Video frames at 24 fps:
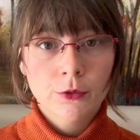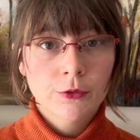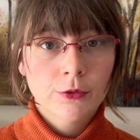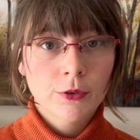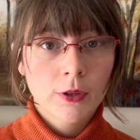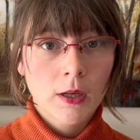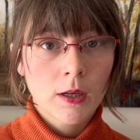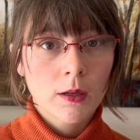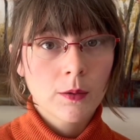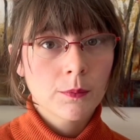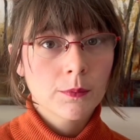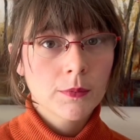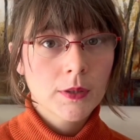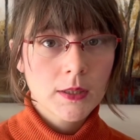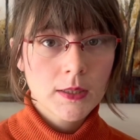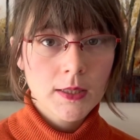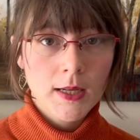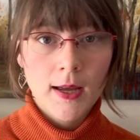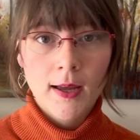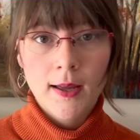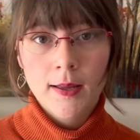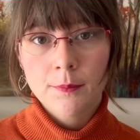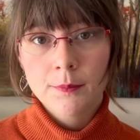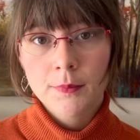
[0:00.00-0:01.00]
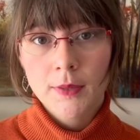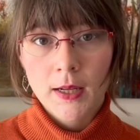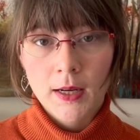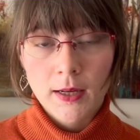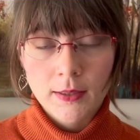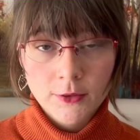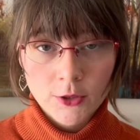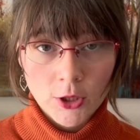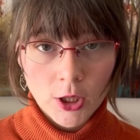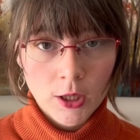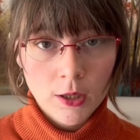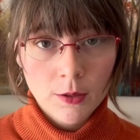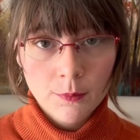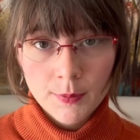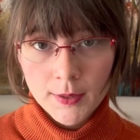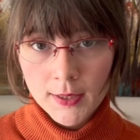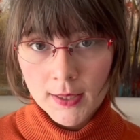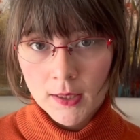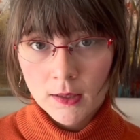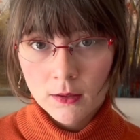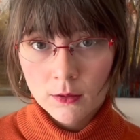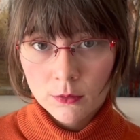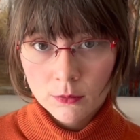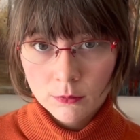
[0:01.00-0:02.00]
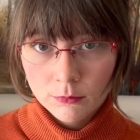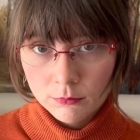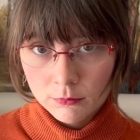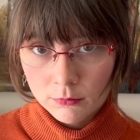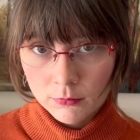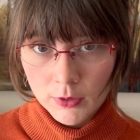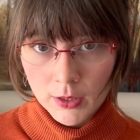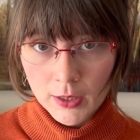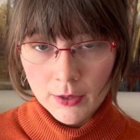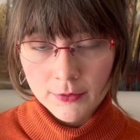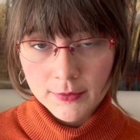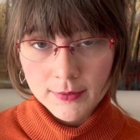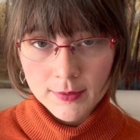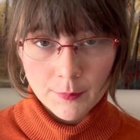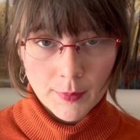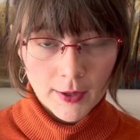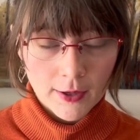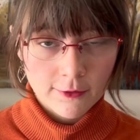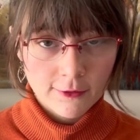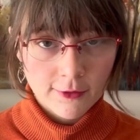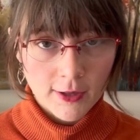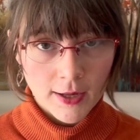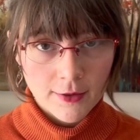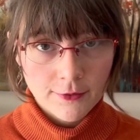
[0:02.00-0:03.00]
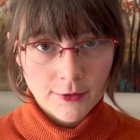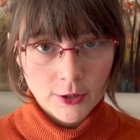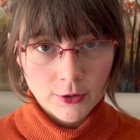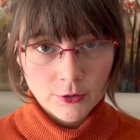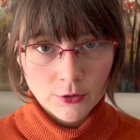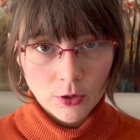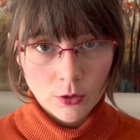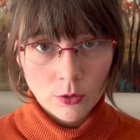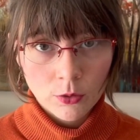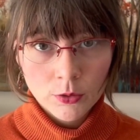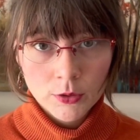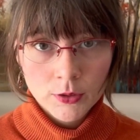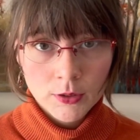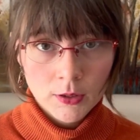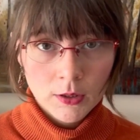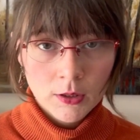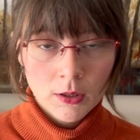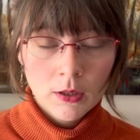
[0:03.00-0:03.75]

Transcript: from the time that I started piano, when I was about 5 years old,